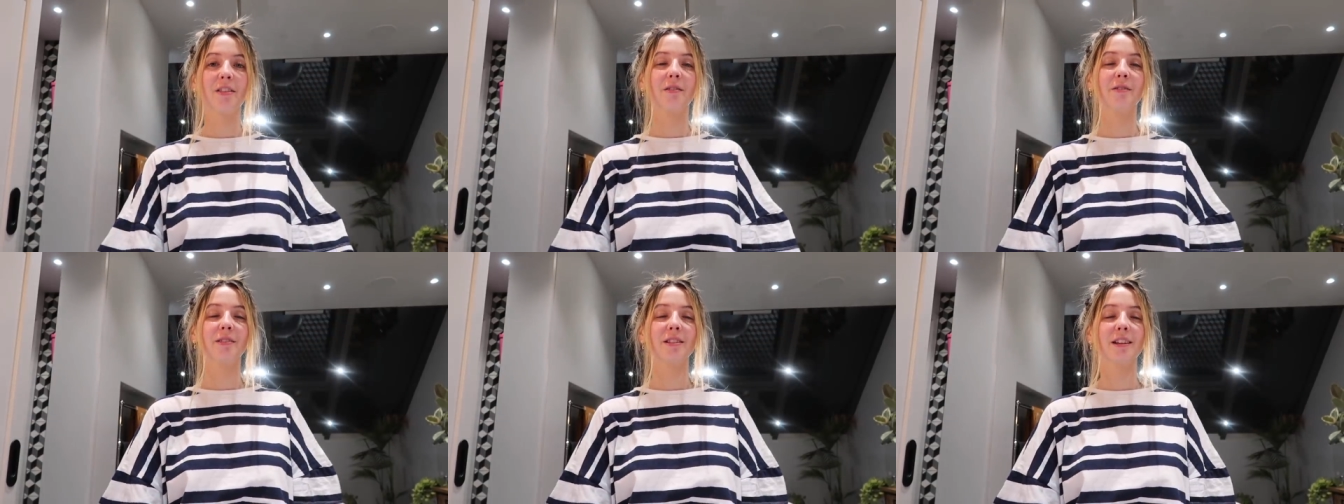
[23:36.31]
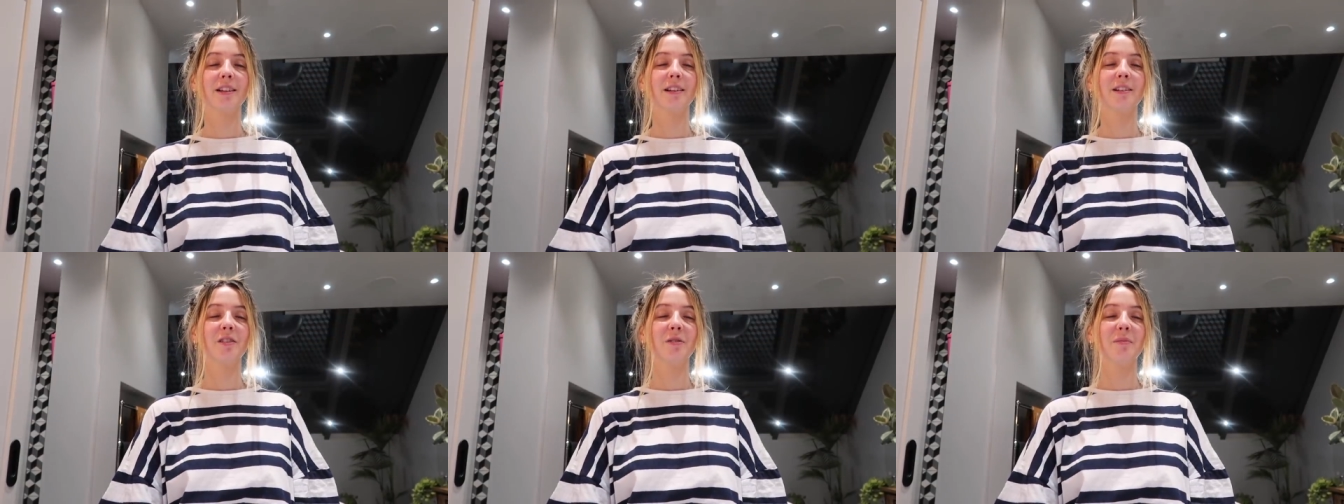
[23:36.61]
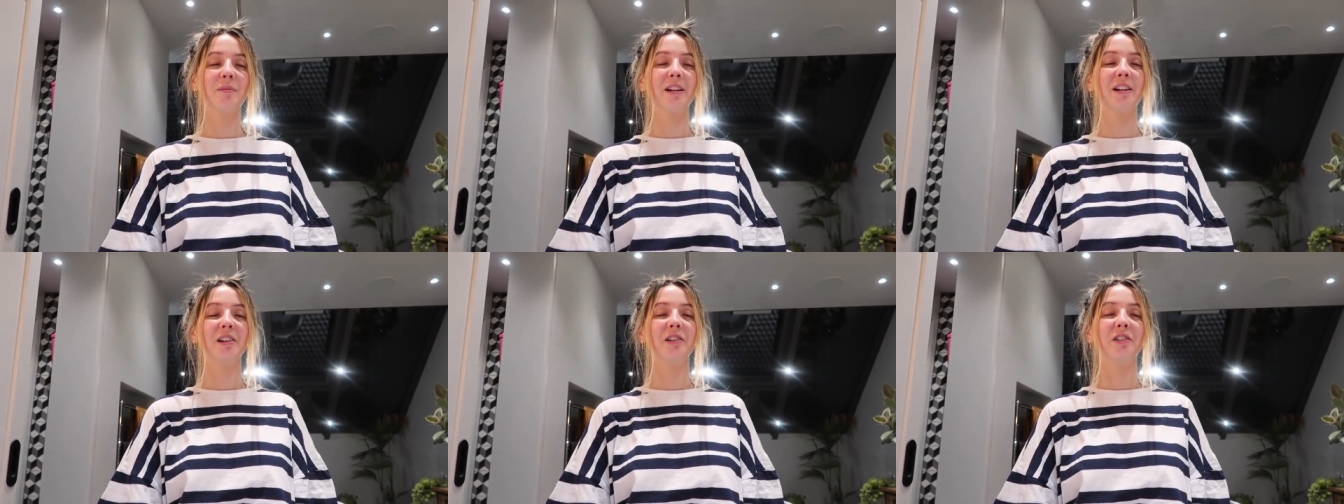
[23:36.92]
I was like, oh
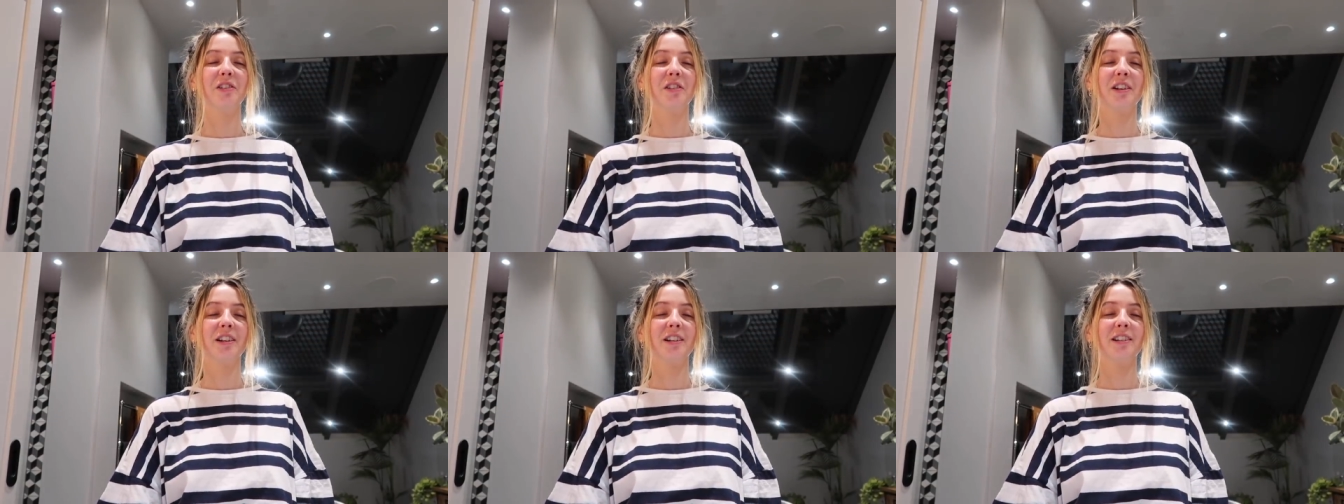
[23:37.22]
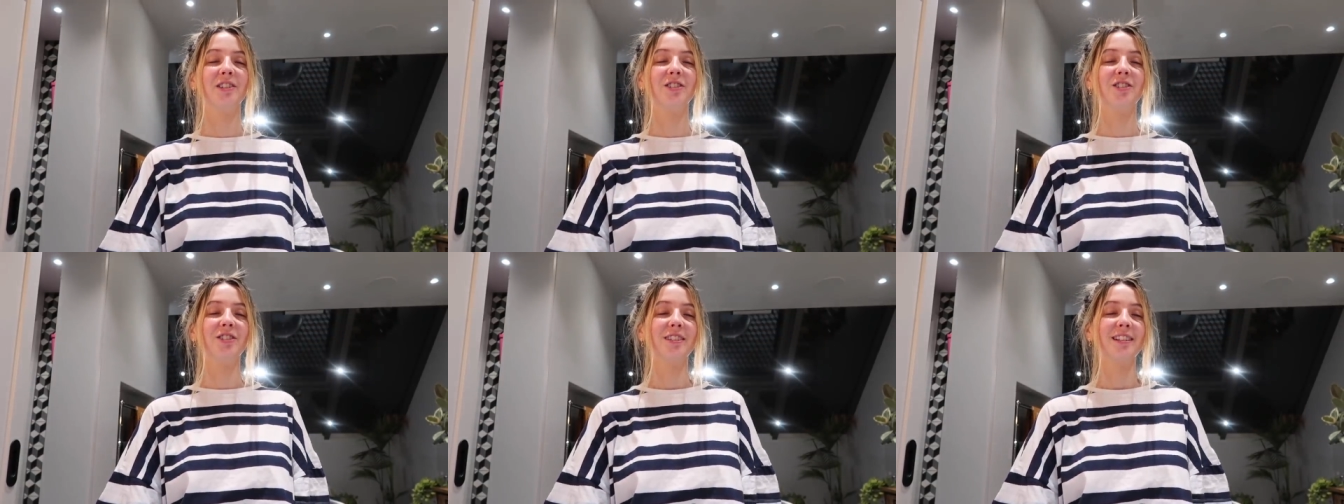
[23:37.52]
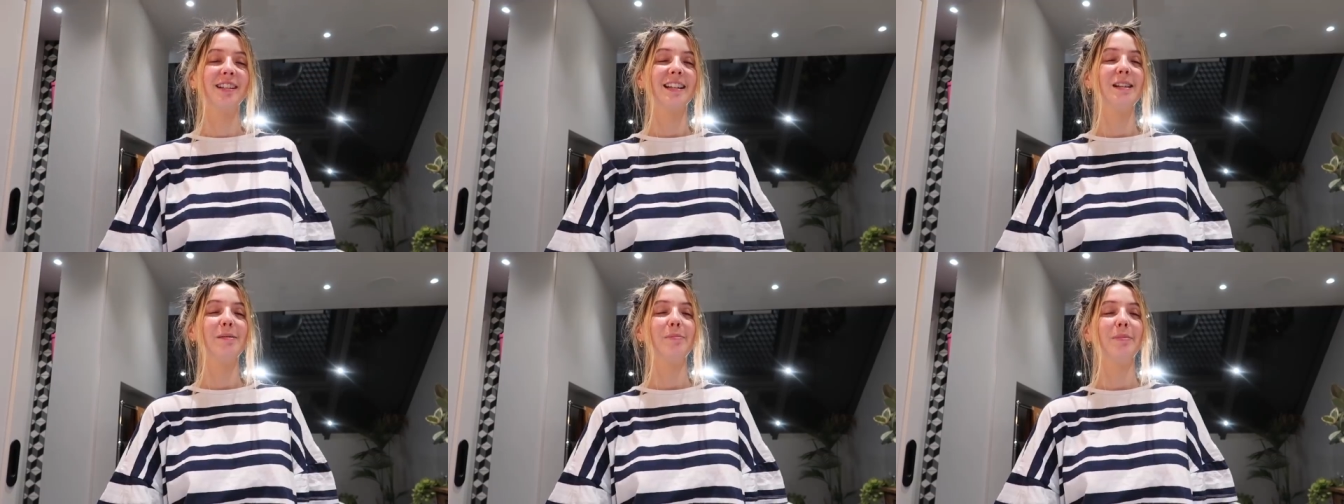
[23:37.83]
my God, I could just
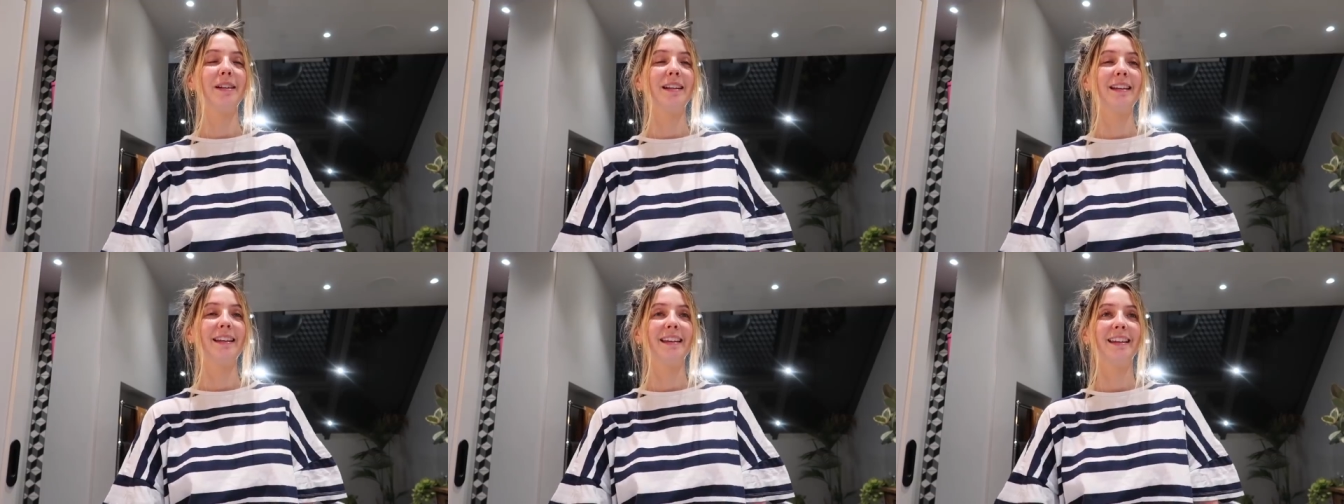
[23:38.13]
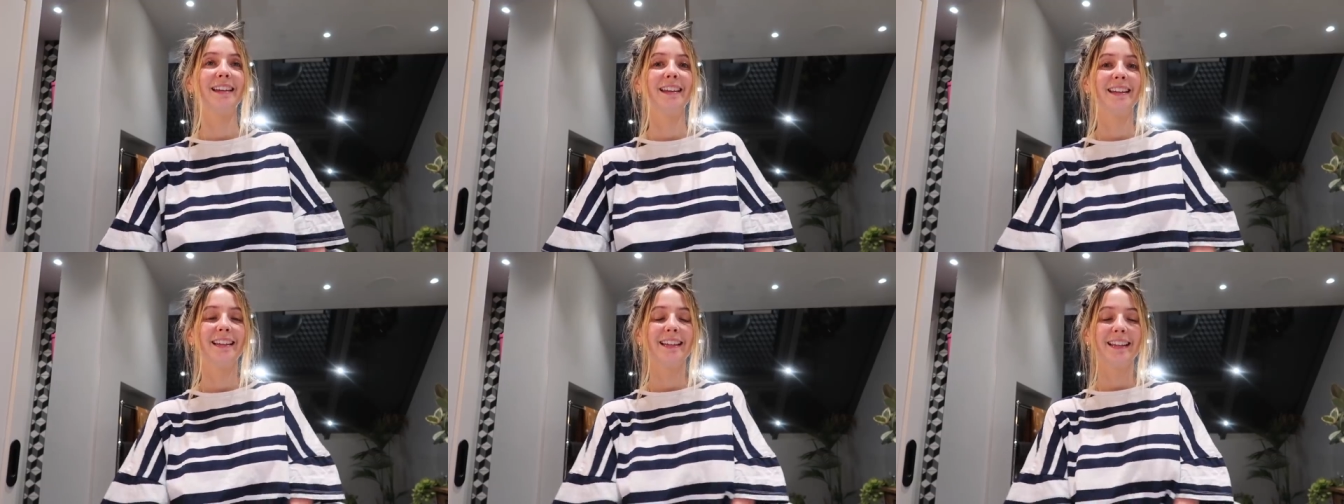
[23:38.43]
sleep in here.